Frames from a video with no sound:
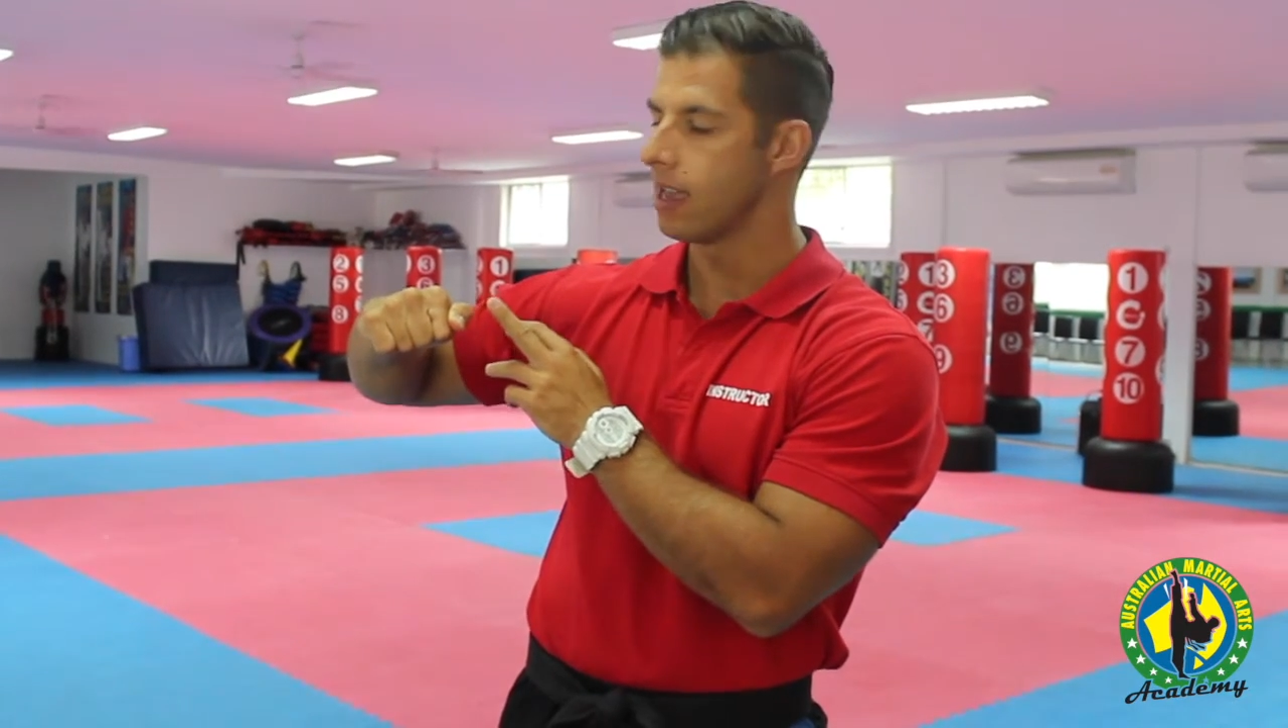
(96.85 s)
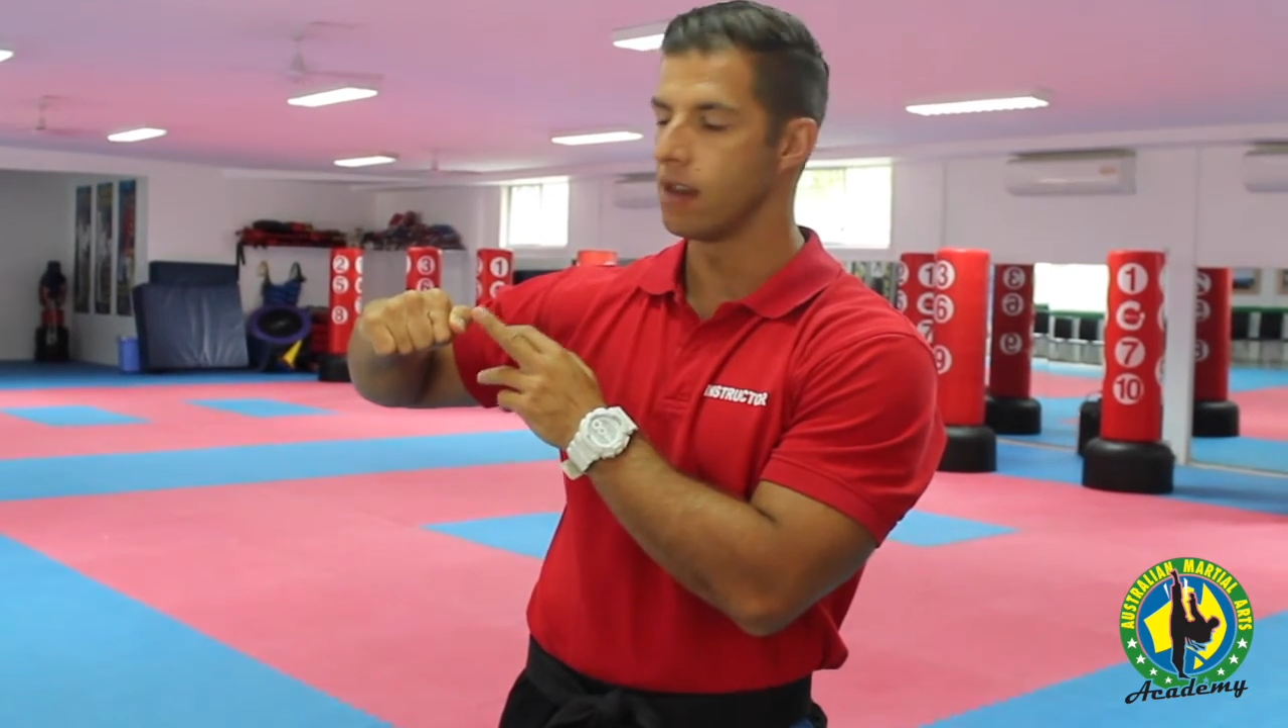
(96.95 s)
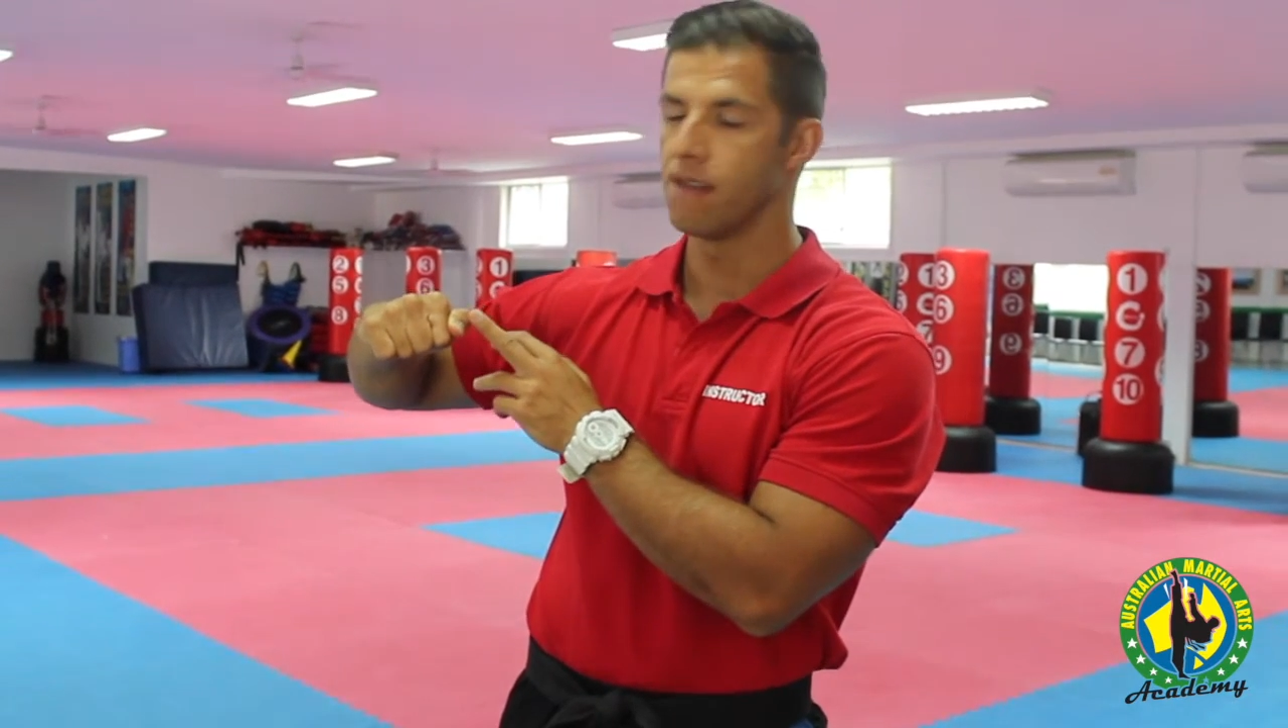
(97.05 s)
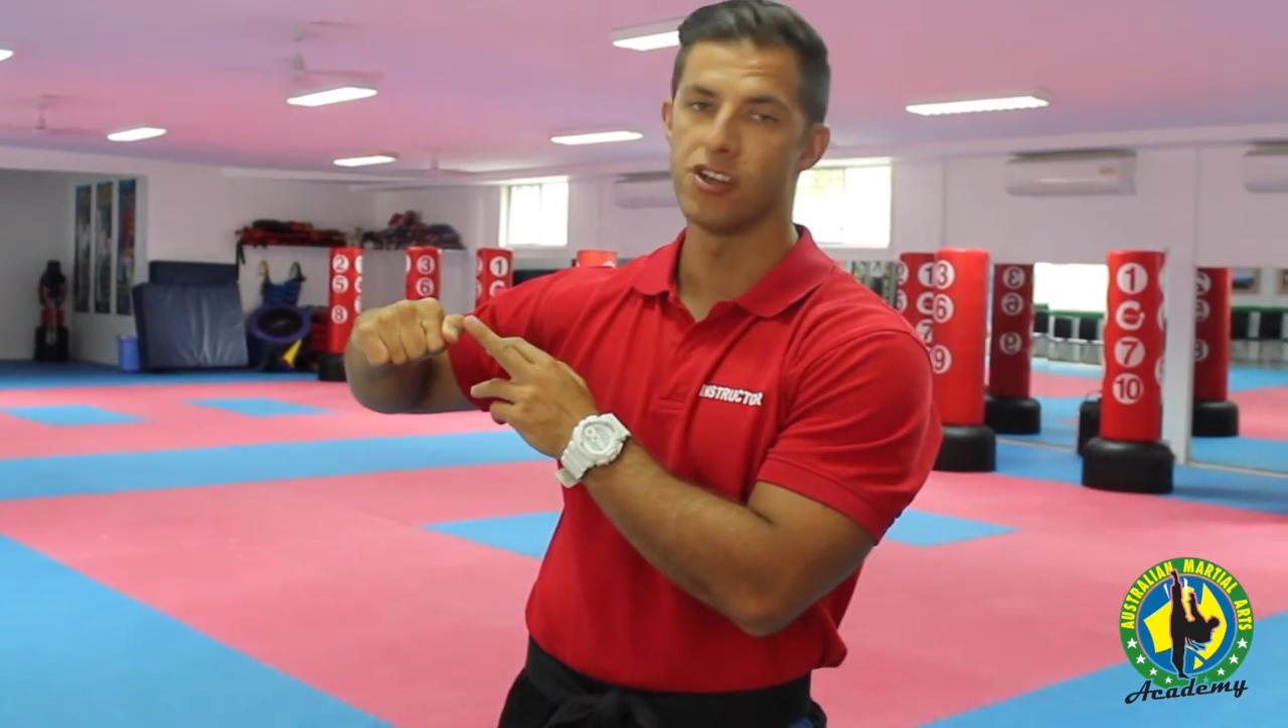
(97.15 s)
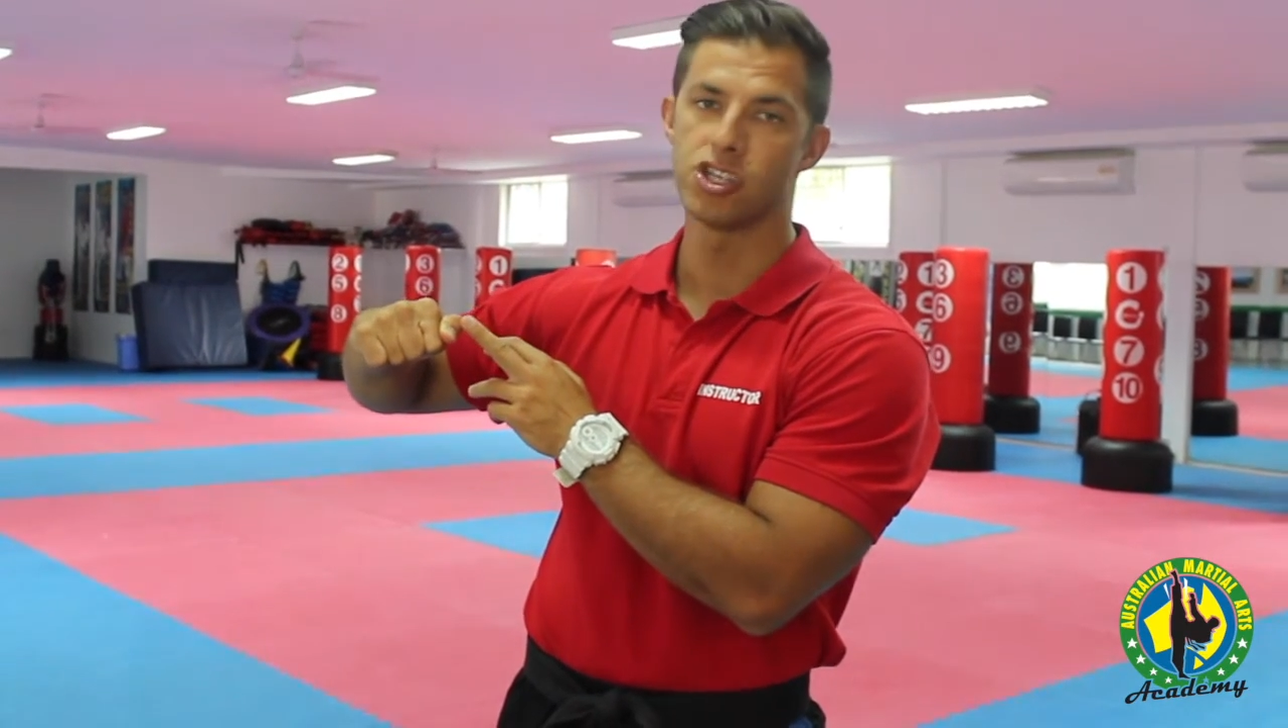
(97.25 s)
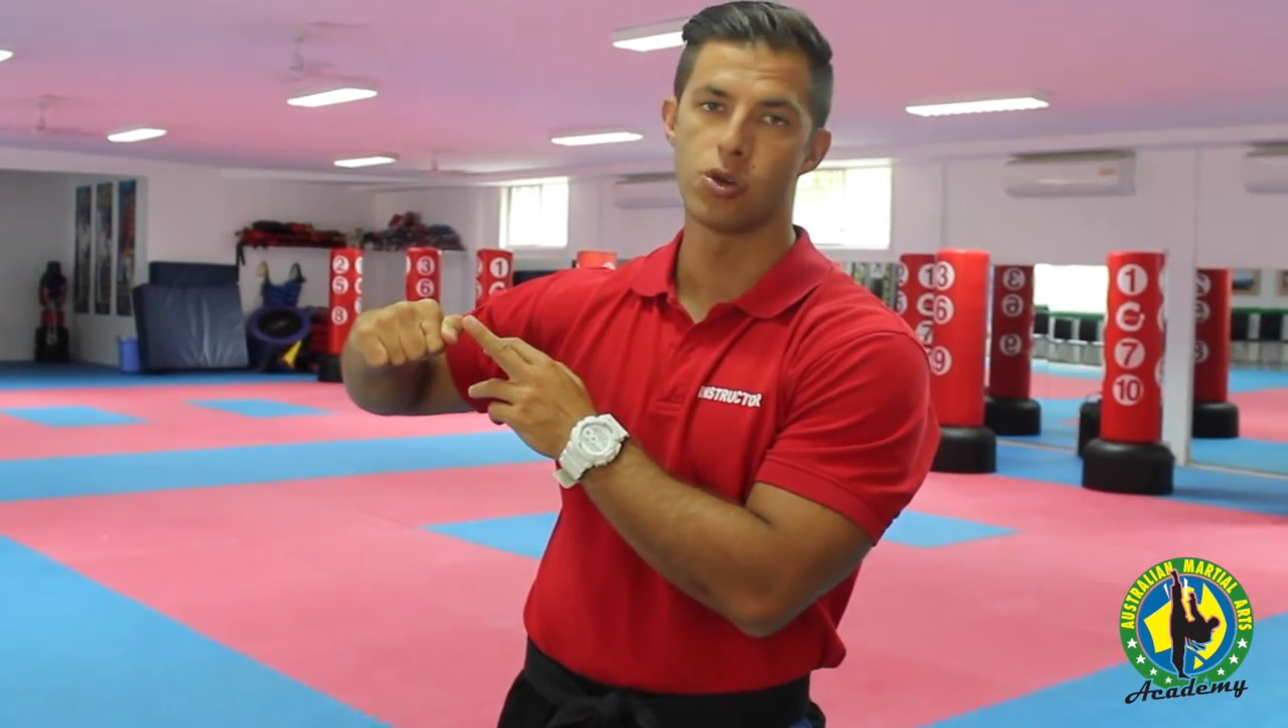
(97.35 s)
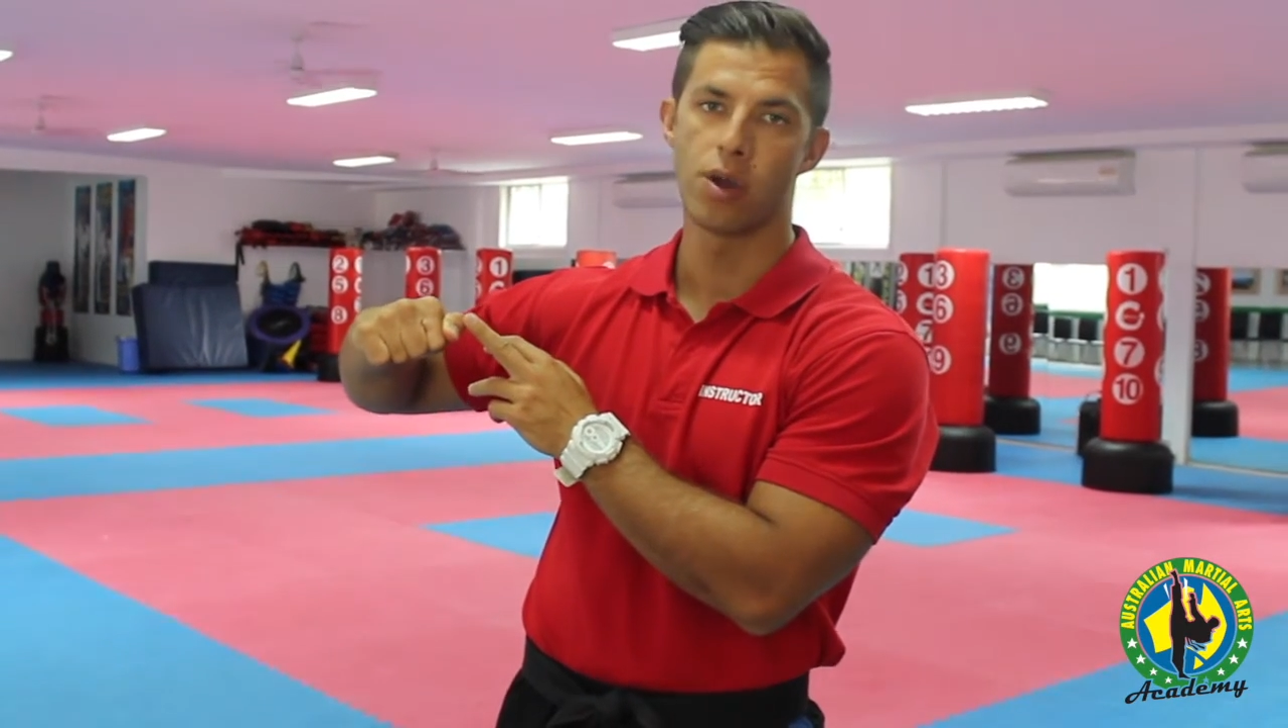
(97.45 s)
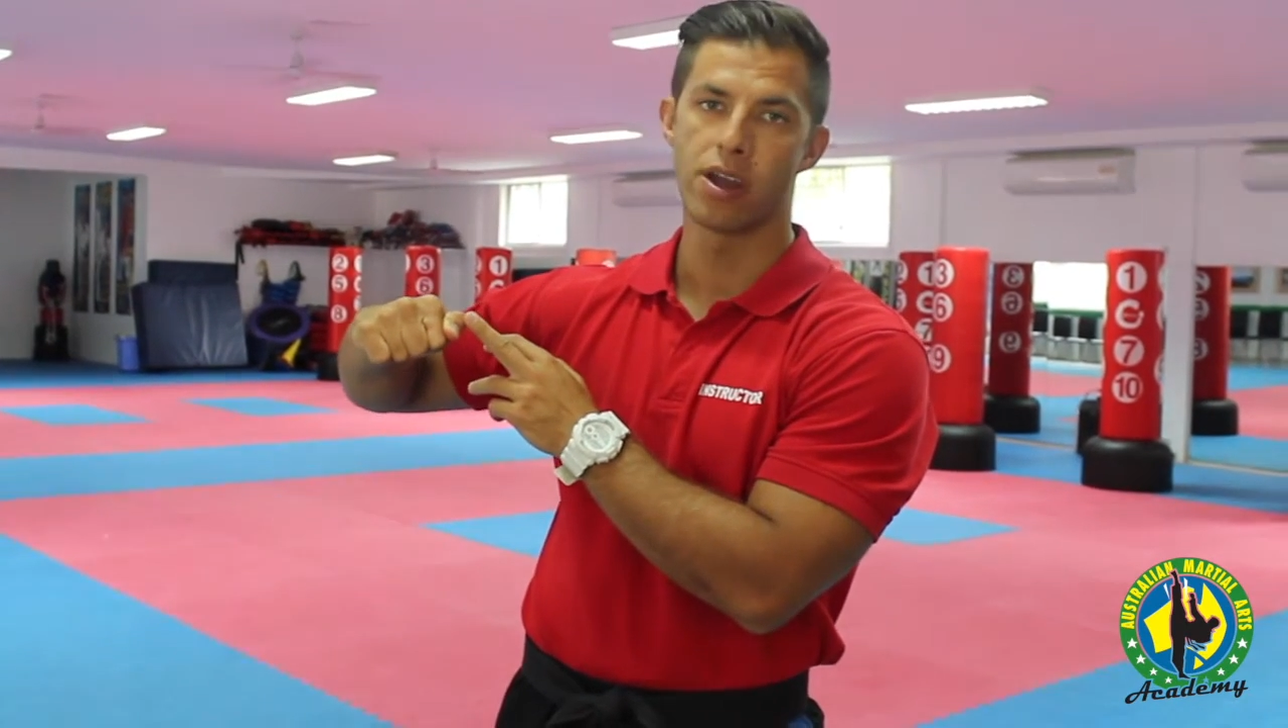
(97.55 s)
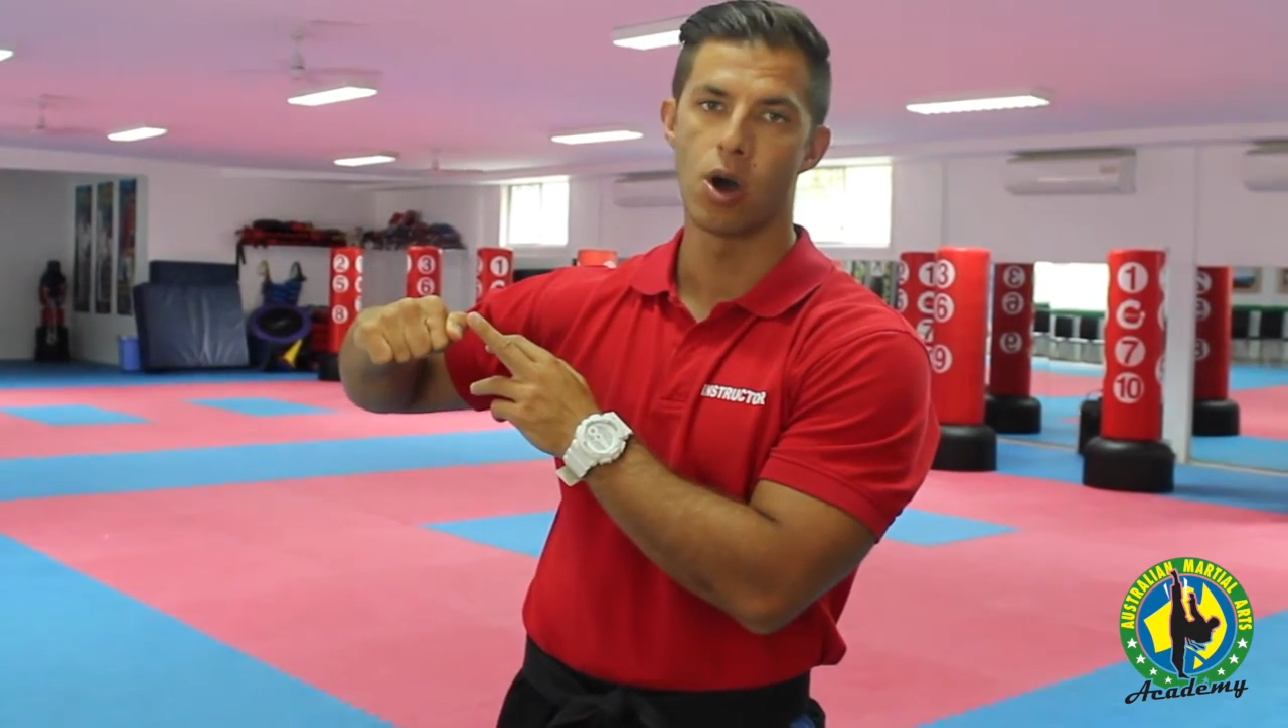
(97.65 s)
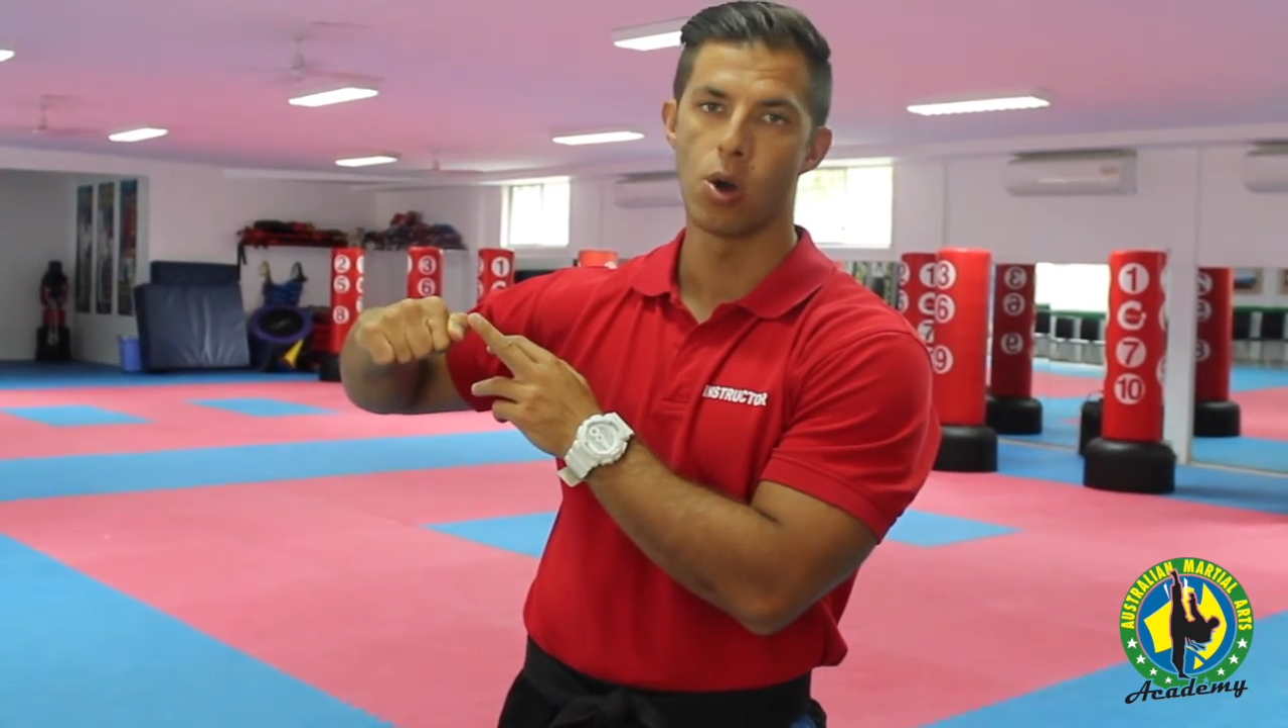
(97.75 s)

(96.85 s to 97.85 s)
and efficient way to